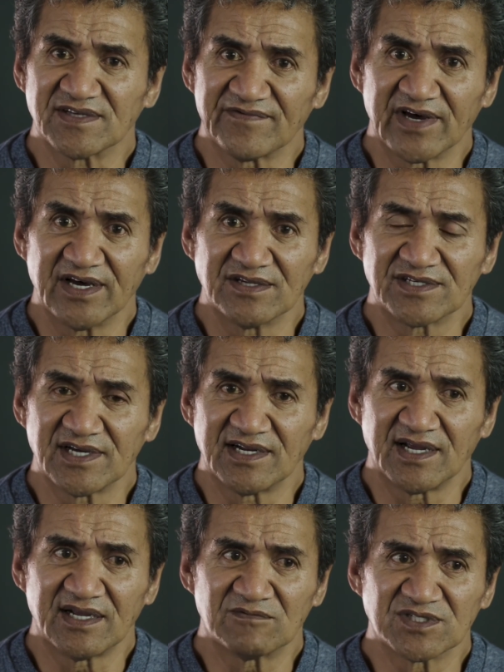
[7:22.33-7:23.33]
age, and
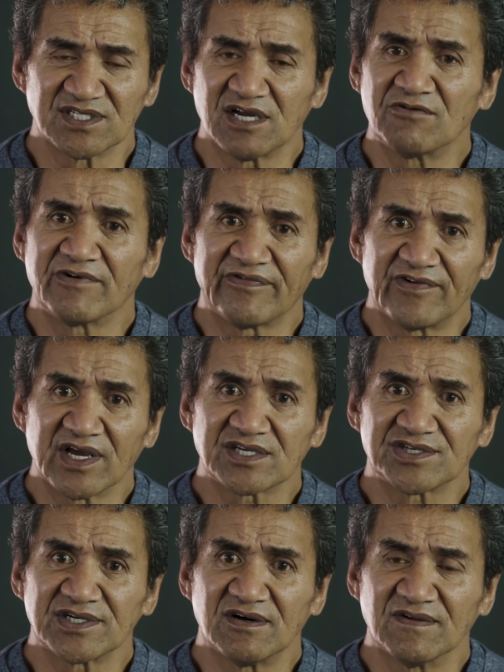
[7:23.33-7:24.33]
it was no
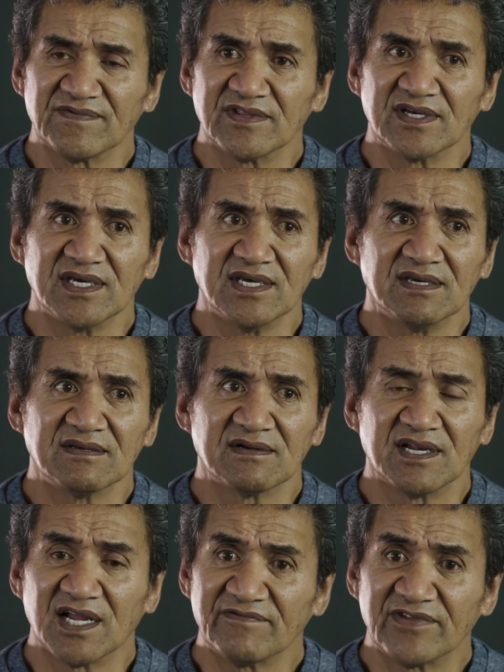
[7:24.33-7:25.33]
reflection on the
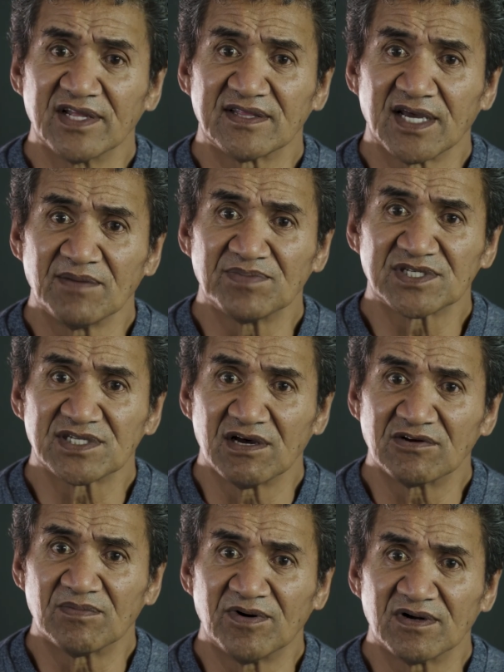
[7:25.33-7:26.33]
love that they
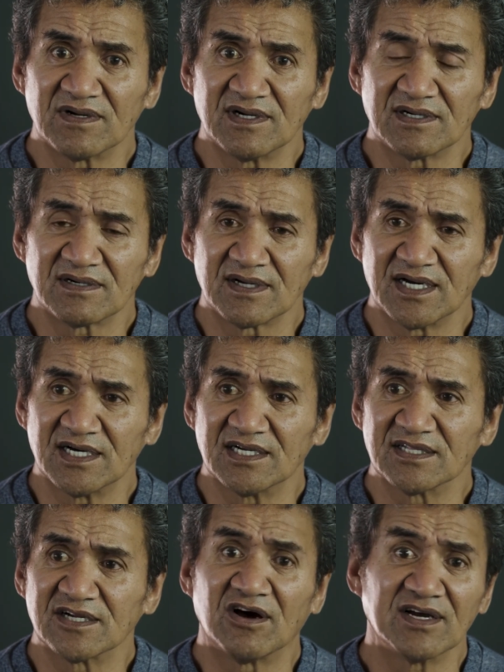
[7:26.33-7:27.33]
bestowed upon
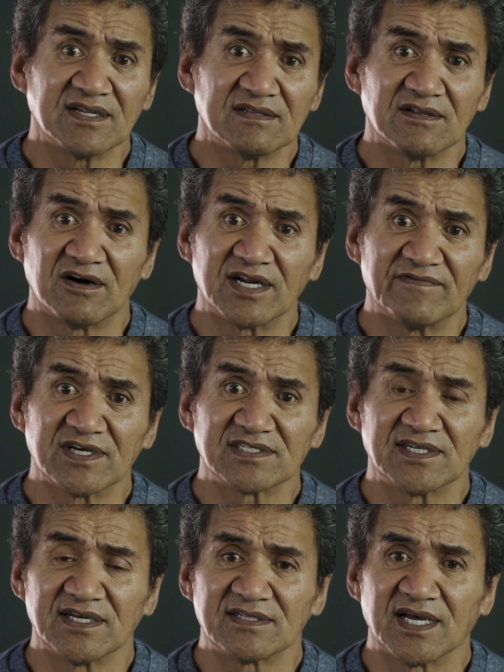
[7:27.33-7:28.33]
the nine of us
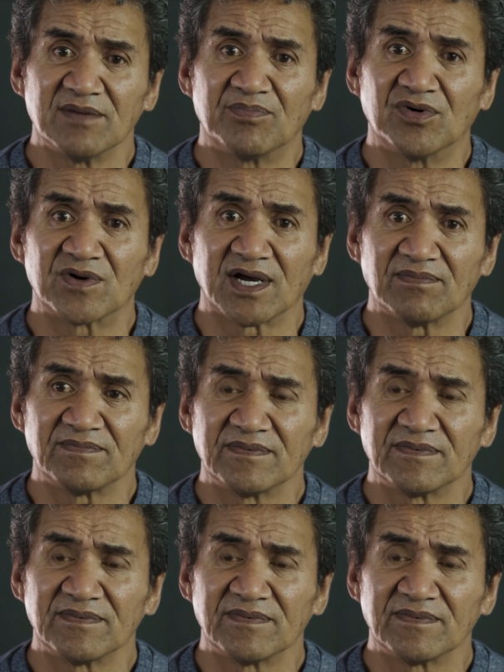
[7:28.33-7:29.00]
that they brought up.